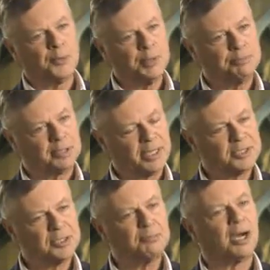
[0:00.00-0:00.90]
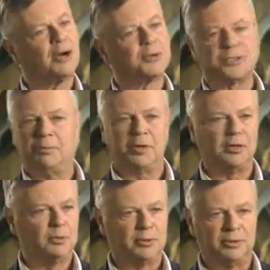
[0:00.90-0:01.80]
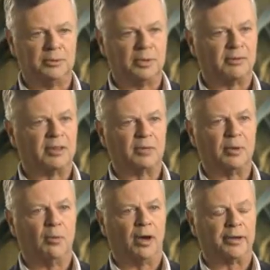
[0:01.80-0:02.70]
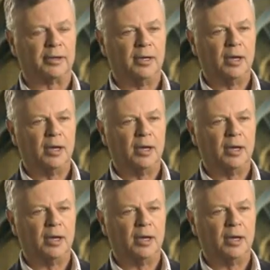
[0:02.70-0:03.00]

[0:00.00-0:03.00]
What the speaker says: we placed in power somebody who would do everything we wanted.